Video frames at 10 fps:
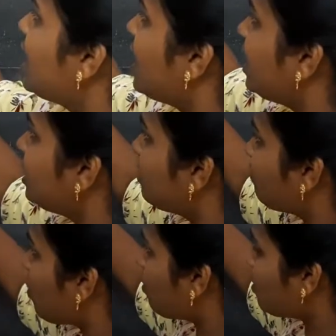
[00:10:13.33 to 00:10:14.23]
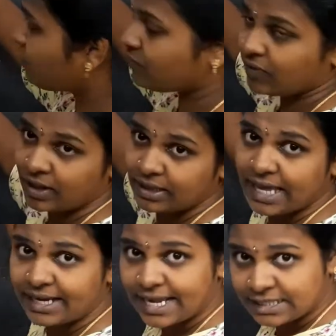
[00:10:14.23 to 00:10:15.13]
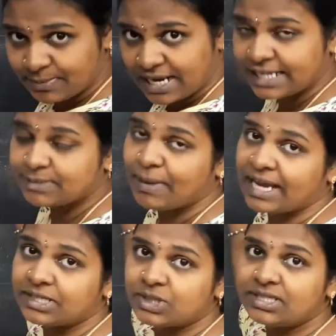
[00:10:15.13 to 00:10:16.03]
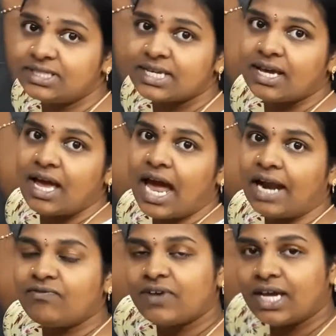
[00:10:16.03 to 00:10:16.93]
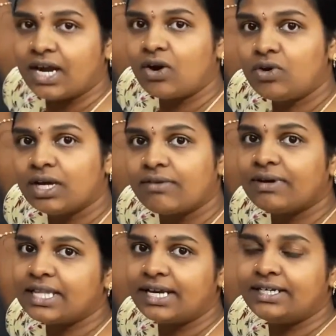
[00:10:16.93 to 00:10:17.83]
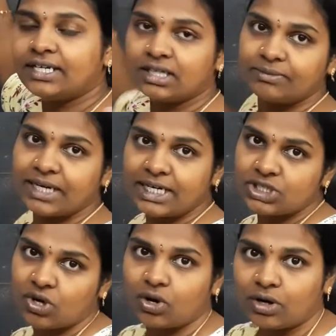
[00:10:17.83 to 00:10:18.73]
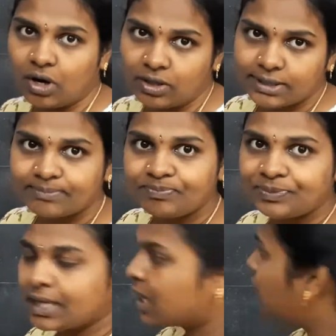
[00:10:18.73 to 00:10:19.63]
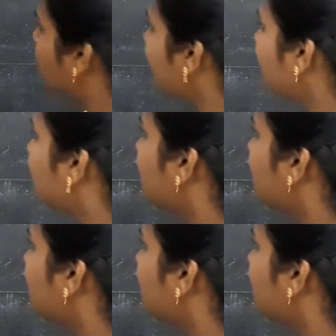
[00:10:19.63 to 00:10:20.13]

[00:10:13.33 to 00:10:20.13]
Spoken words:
in the form of their decimal expansions and figure out whether it terminates or not. Okay,